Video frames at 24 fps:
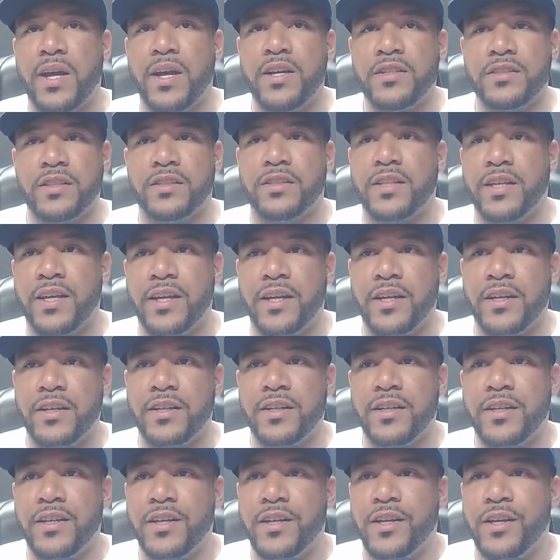Here's the thing
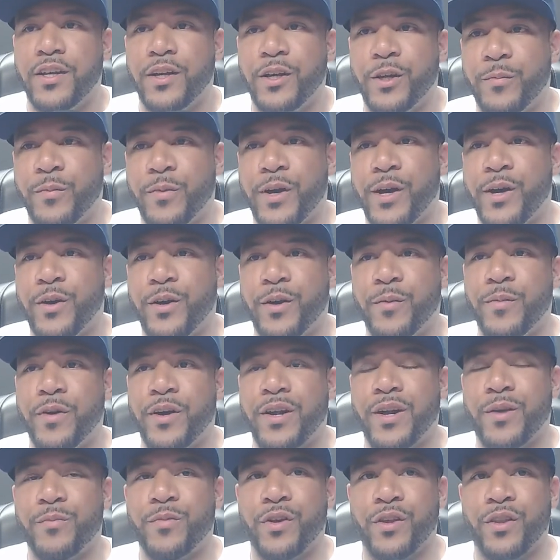about
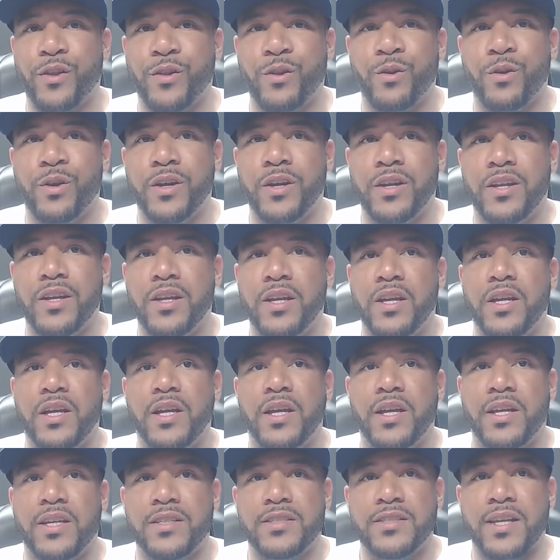our brother Lloyd
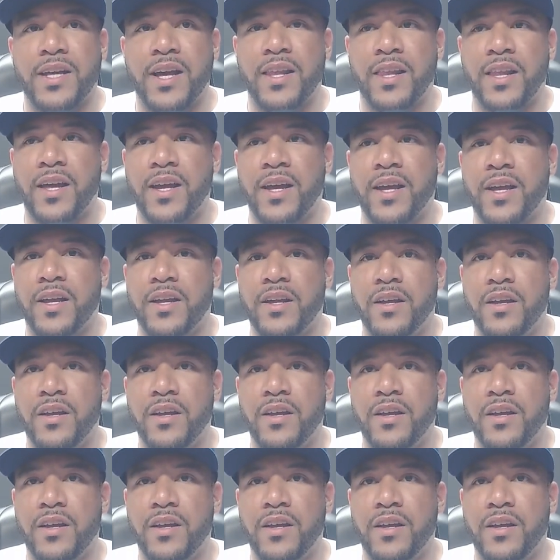is that, like,